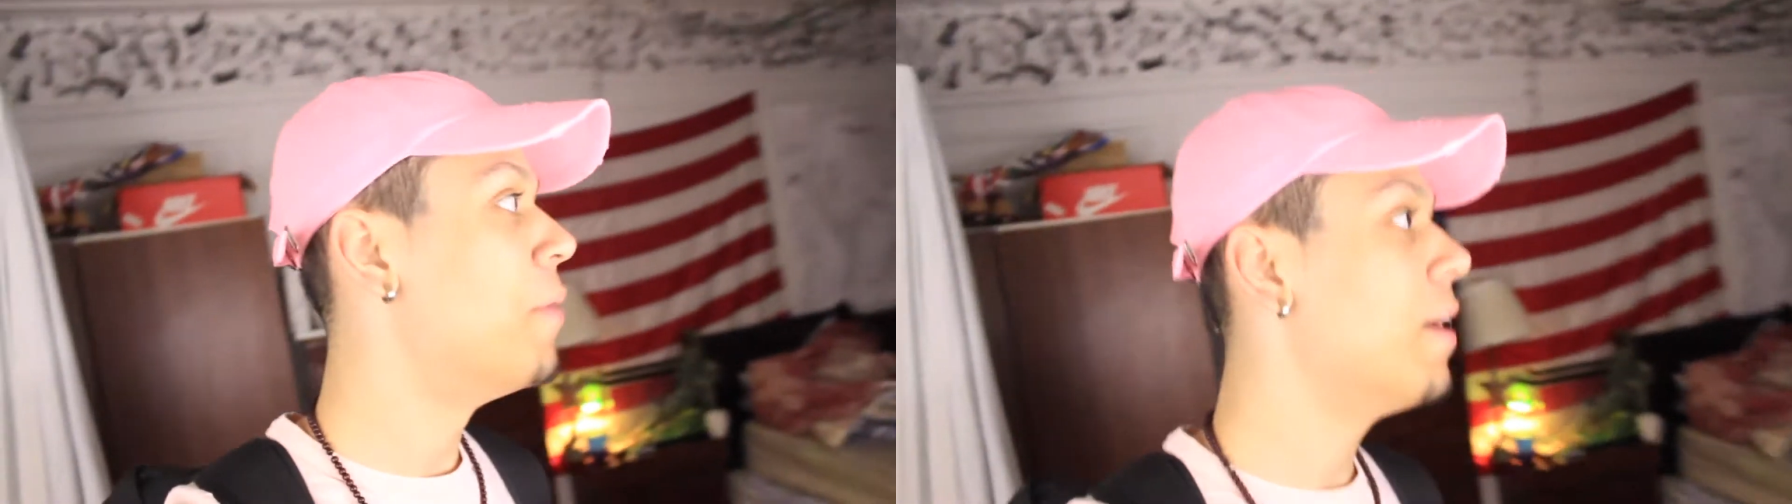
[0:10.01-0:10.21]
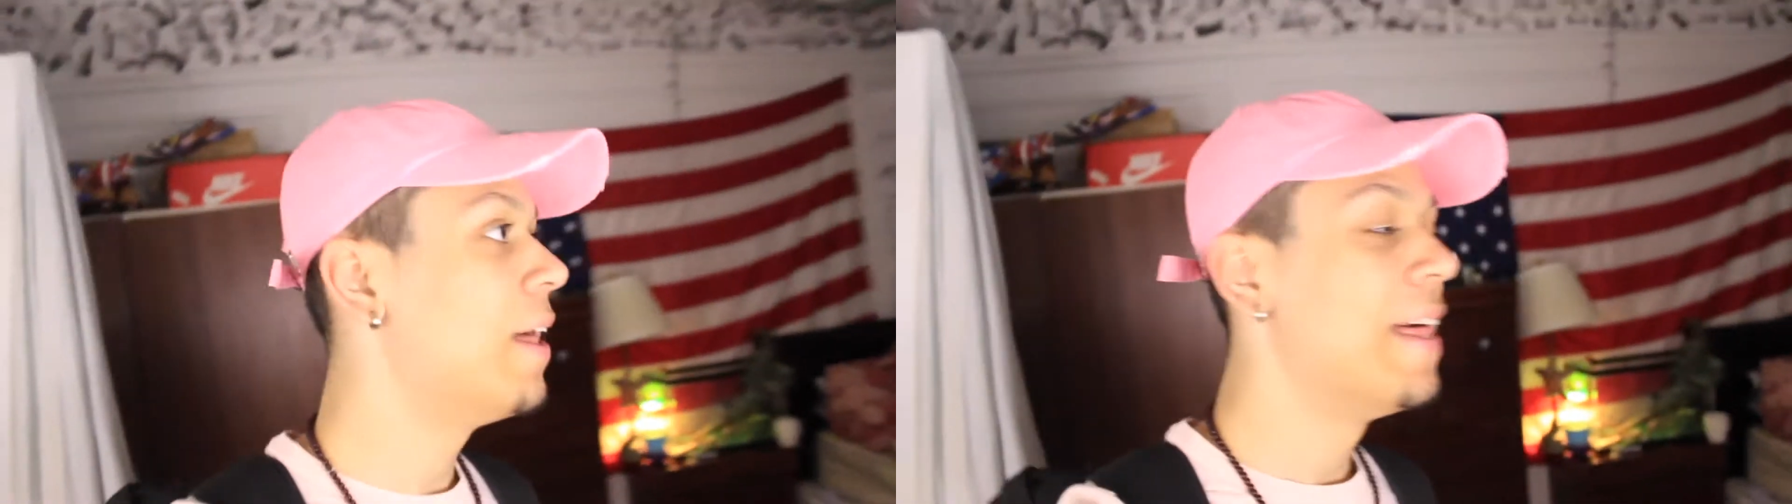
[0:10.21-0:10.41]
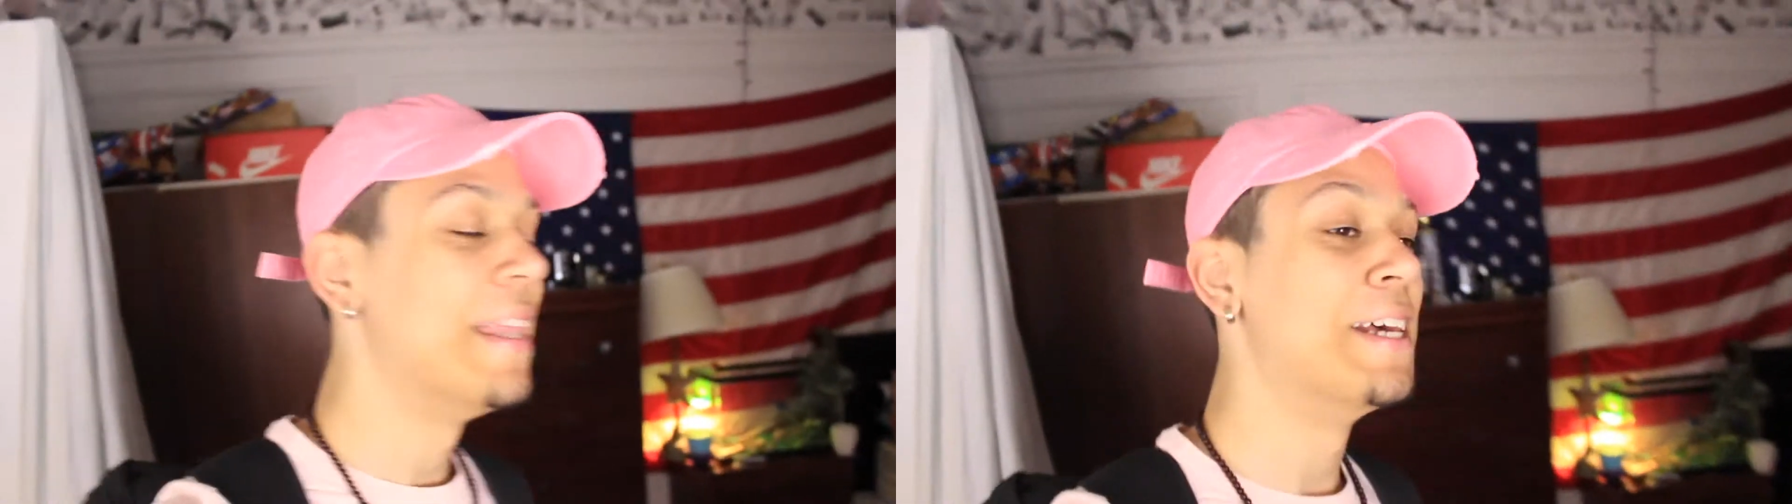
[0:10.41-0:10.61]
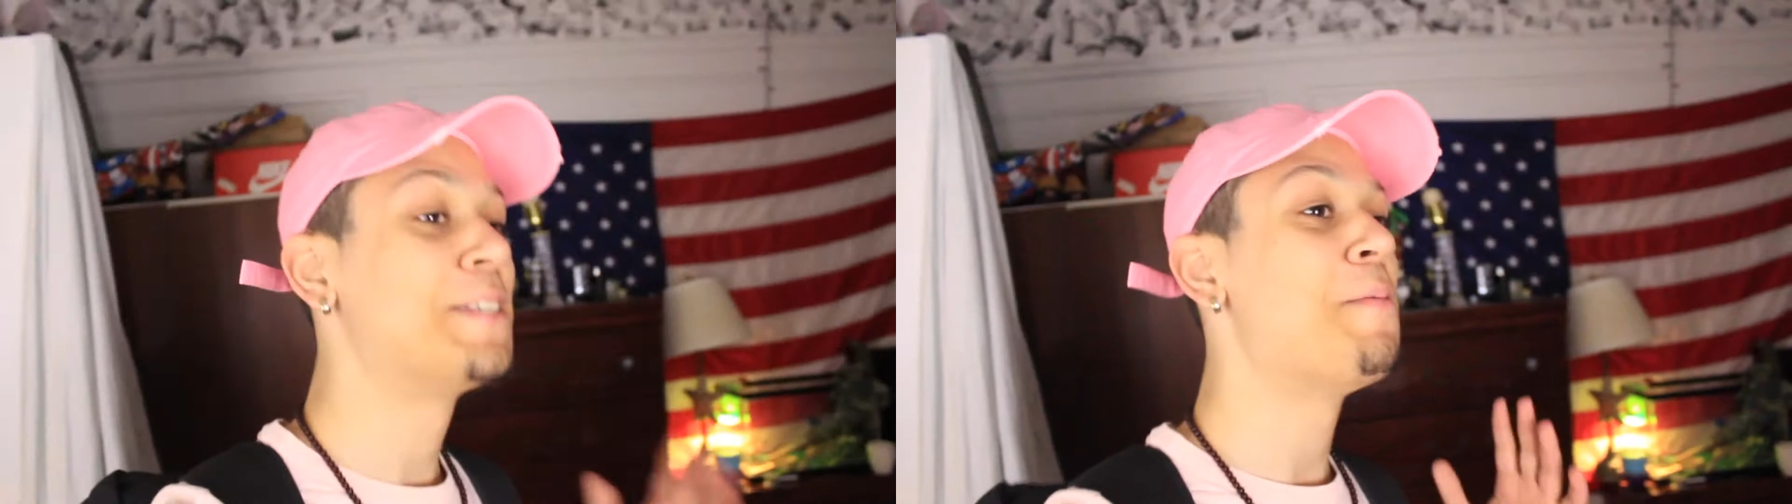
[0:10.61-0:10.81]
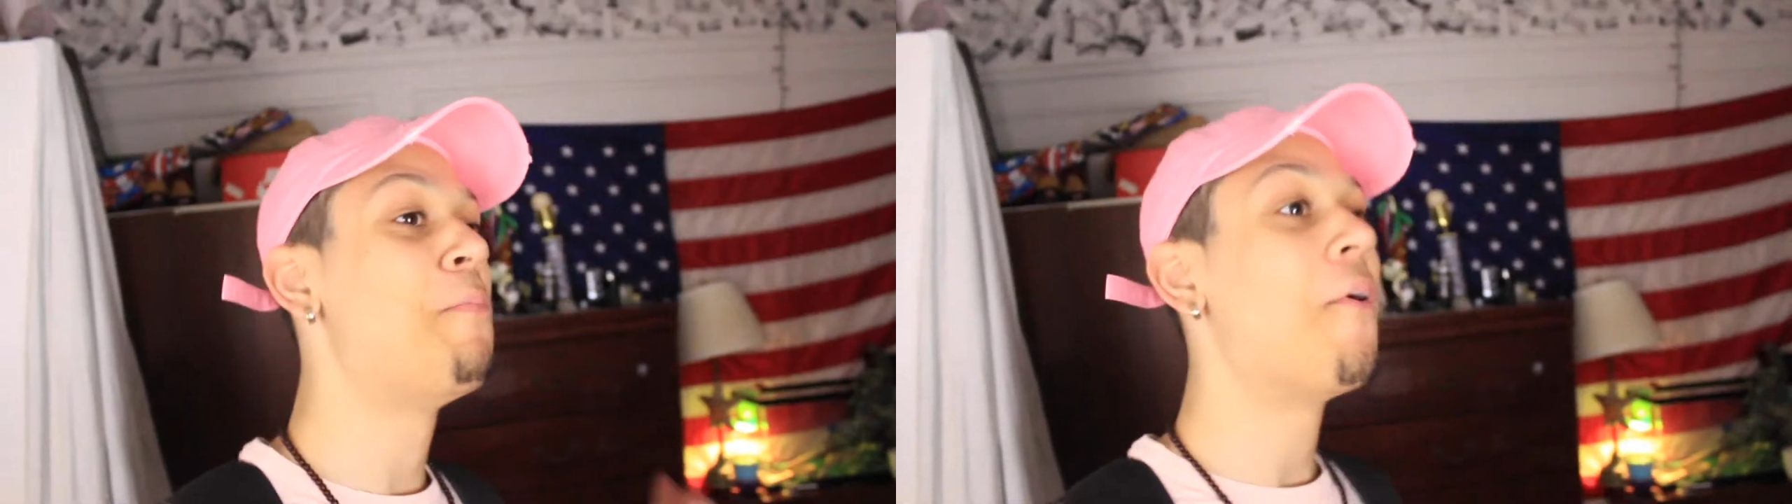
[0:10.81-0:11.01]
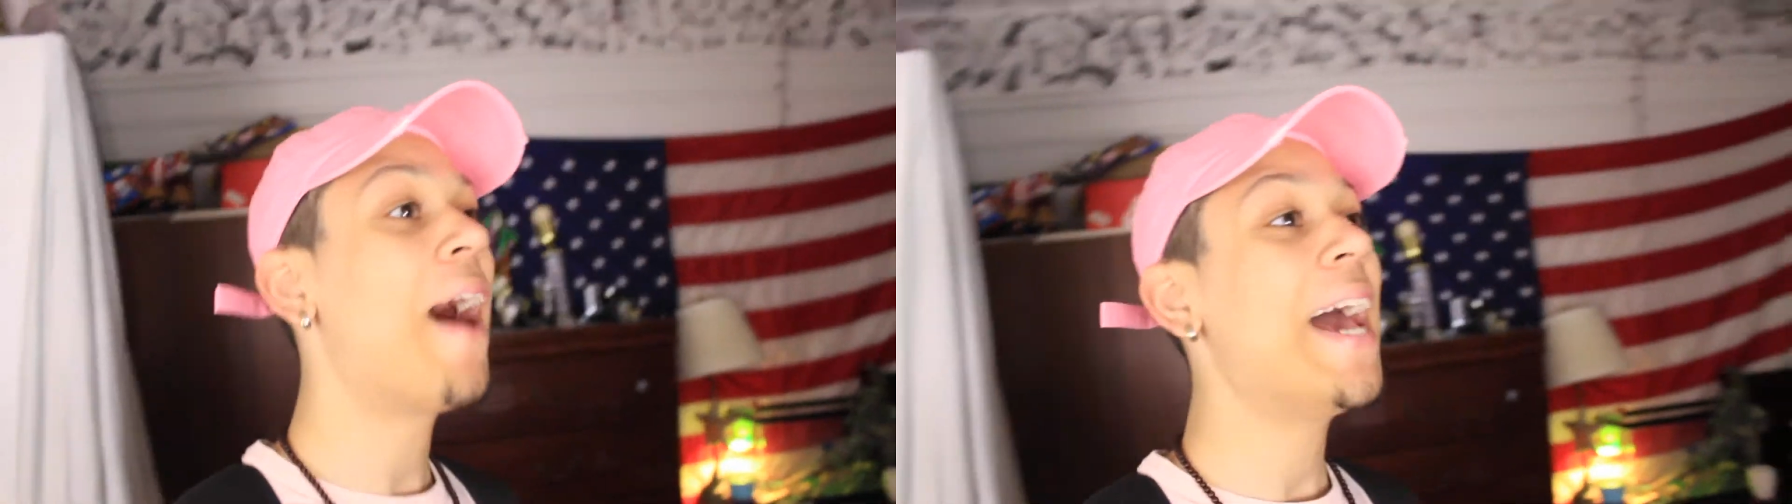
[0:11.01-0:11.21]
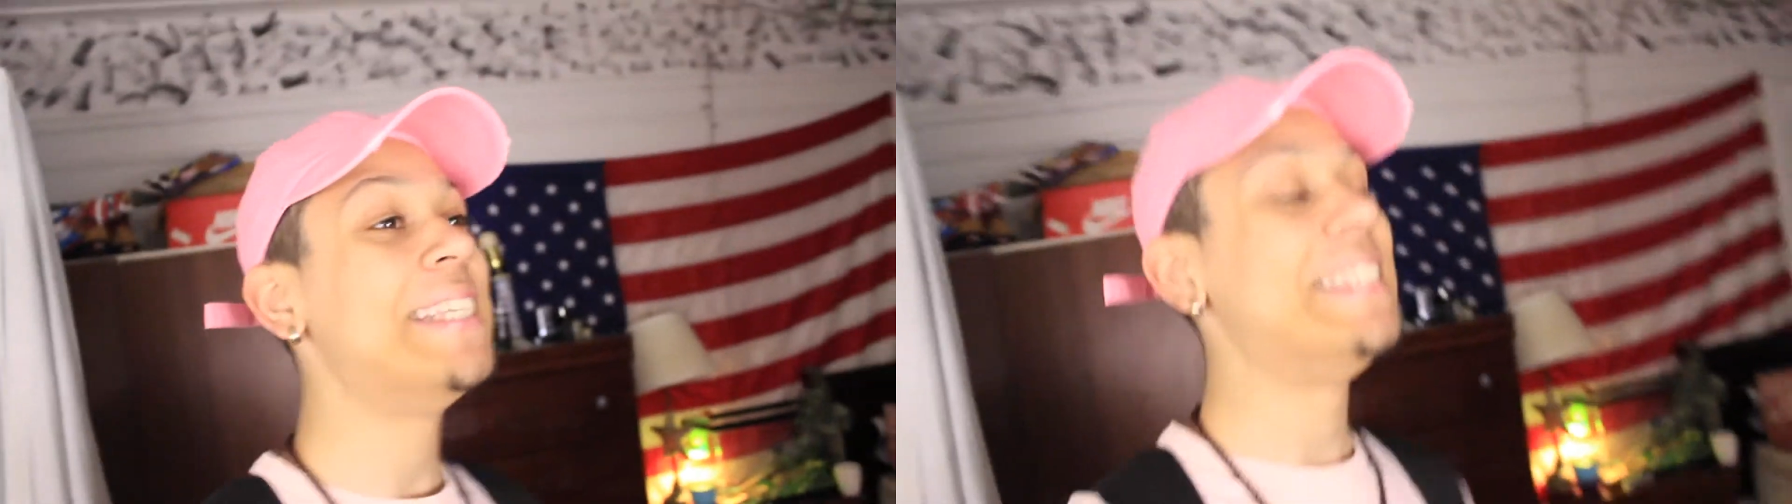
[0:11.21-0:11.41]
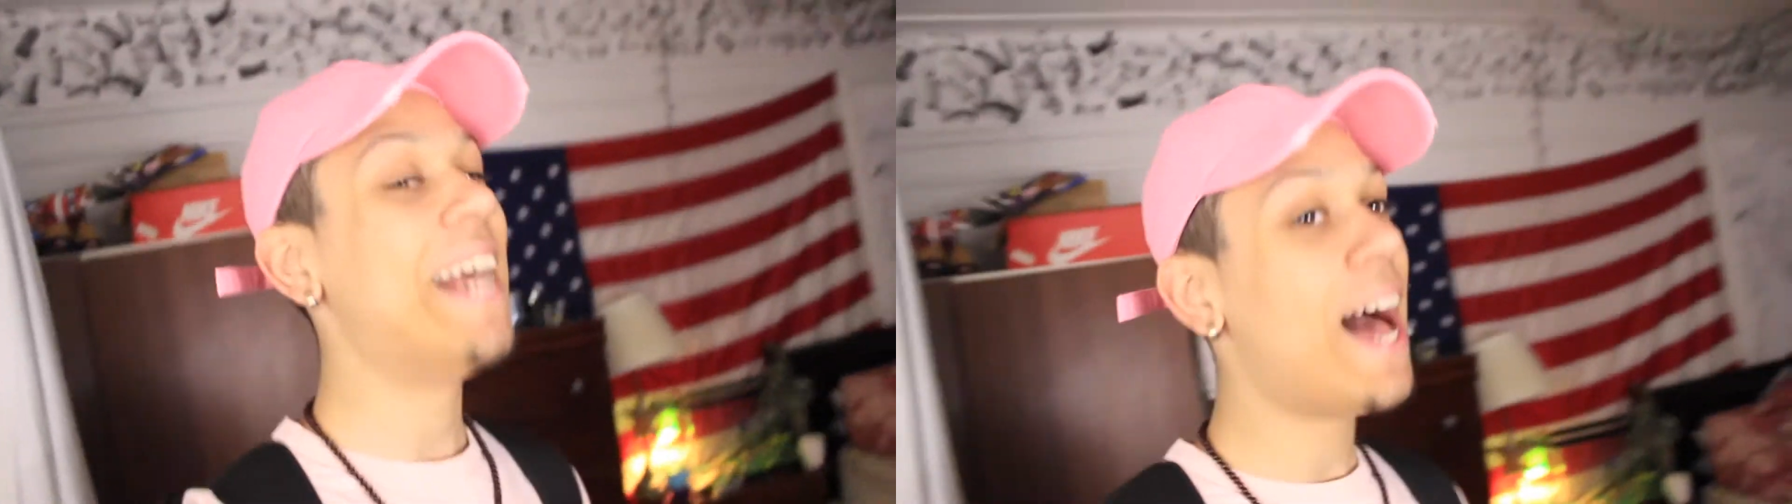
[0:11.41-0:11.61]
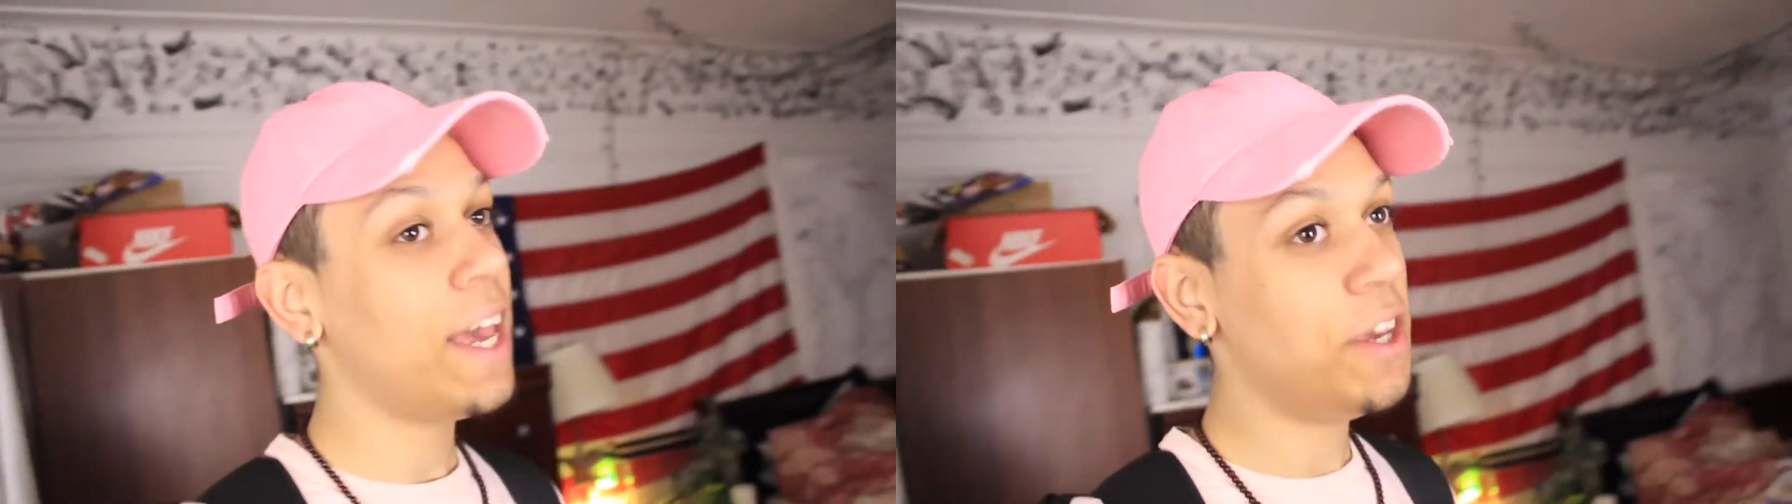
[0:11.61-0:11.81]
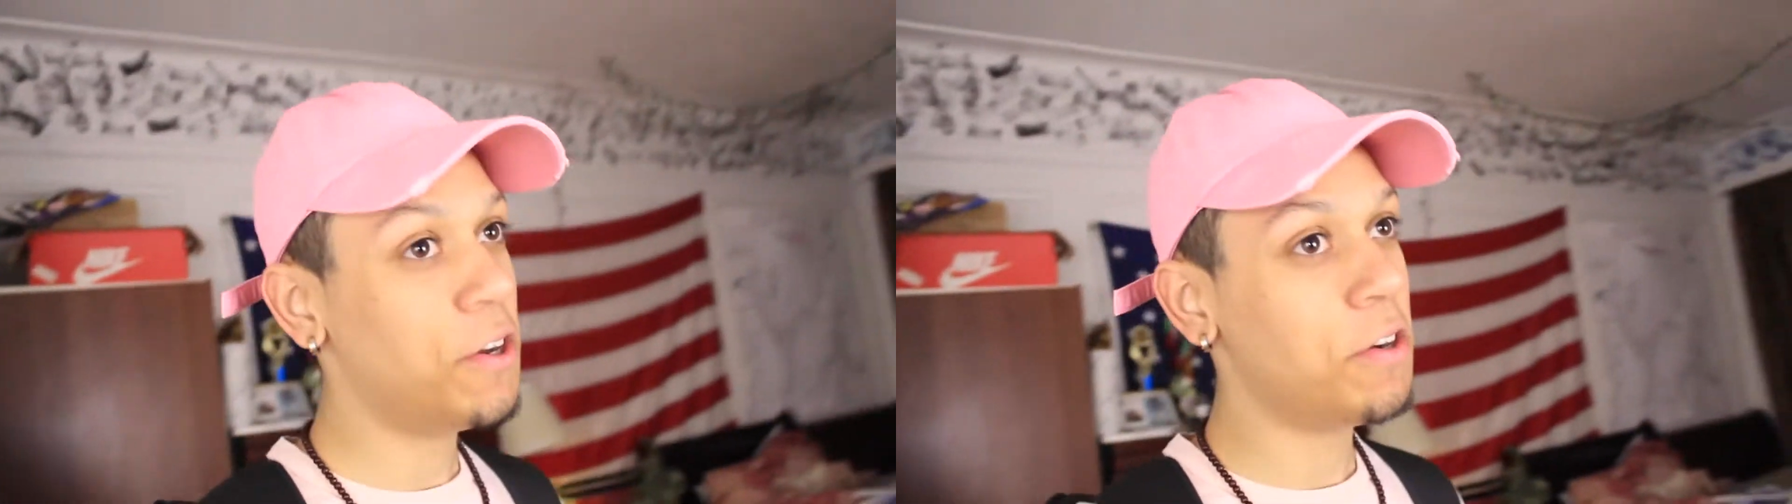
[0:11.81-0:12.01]
But the surprise
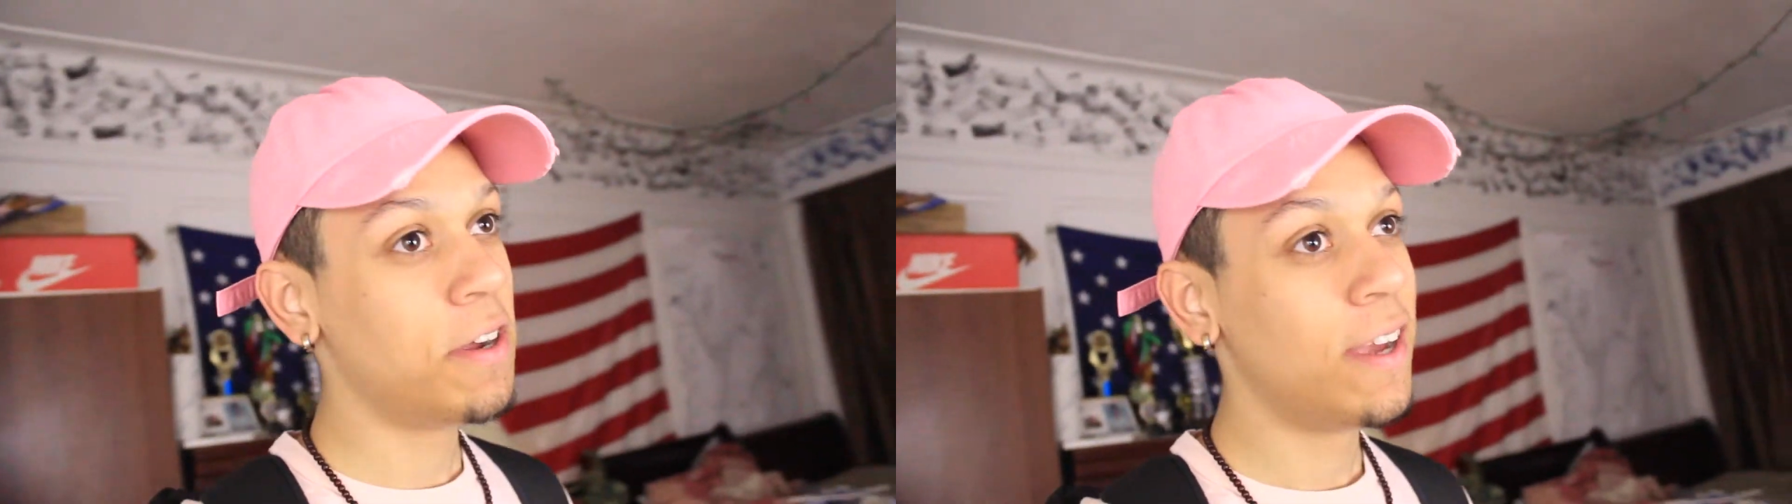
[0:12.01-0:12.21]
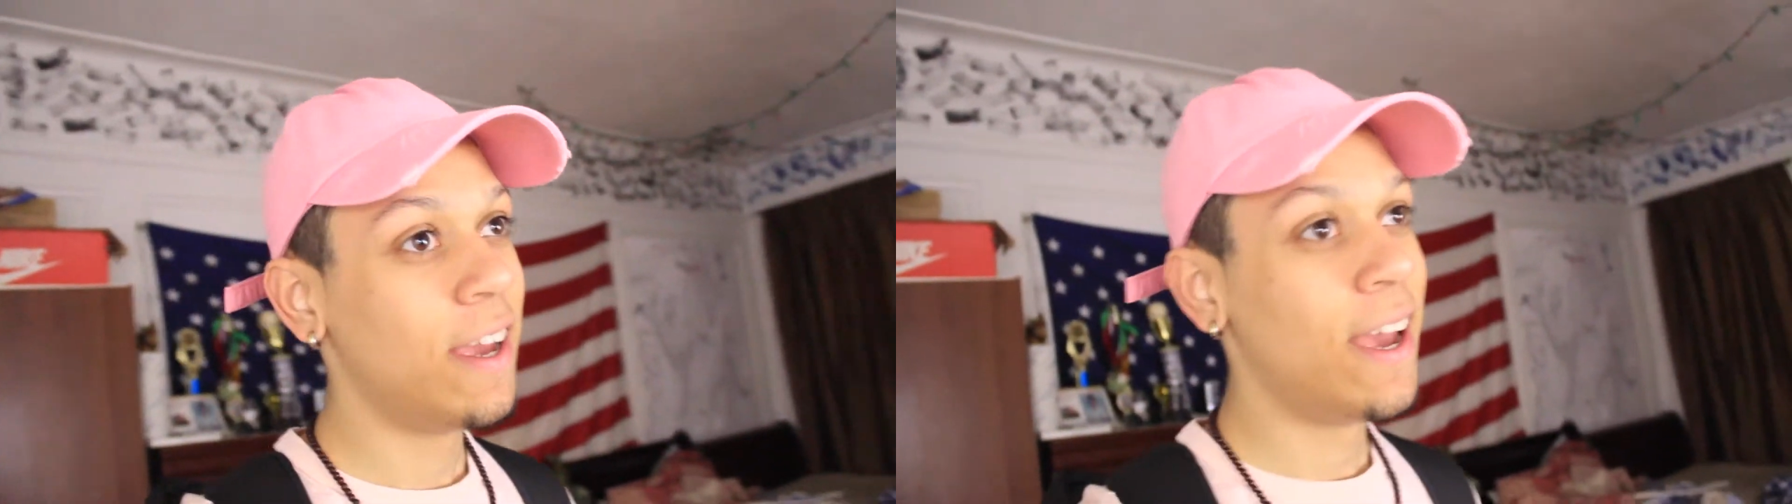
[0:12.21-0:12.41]
got here,